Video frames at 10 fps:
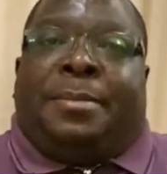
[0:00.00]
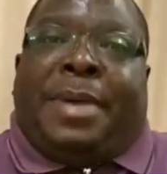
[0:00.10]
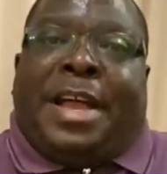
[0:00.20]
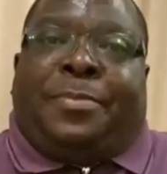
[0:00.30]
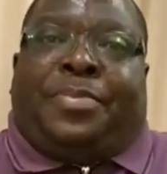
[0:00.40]

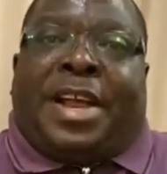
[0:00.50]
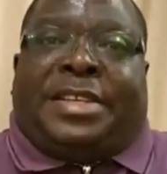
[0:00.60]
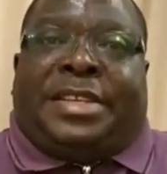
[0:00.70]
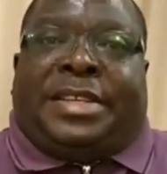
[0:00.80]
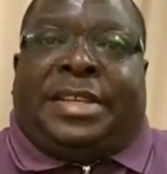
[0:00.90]
bad
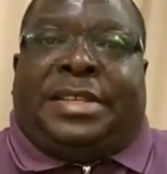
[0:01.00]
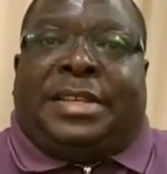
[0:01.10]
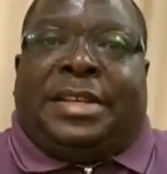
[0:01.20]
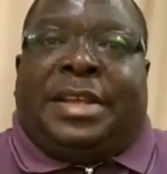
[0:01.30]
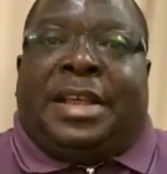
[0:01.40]

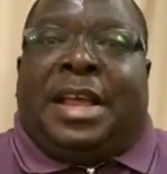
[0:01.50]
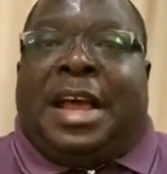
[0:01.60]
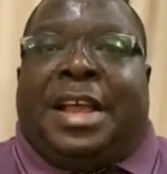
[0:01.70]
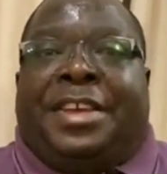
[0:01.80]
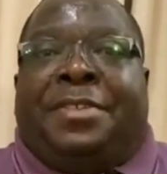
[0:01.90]
practices
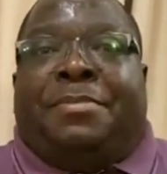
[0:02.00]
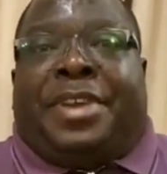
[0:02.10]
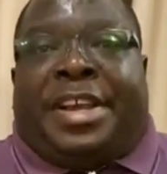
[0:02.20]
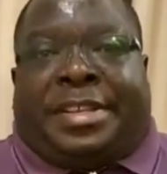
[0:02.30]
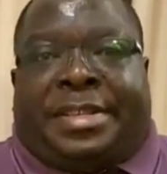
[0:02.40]
and
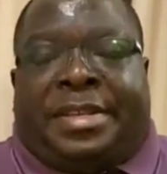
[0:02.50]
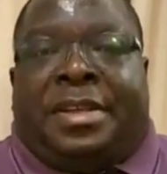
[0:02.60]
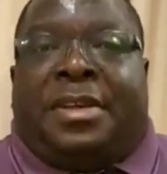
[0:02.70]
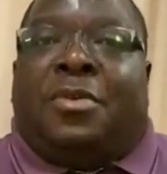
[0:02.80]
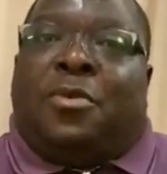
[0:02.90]
embrace
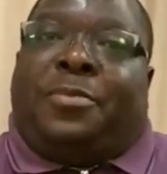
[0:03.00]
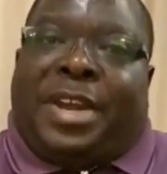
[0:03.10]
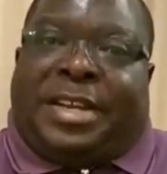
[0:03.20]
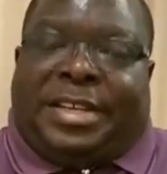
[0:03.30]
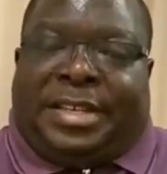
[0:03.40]
good
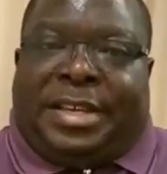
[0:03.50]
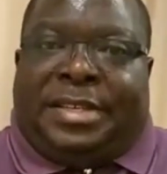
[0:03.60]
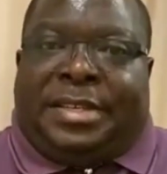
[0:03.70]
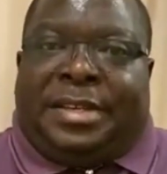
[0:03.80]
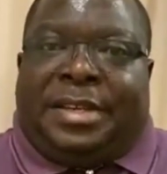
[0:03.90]

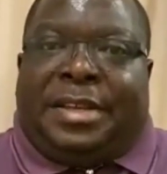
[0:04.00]
practices.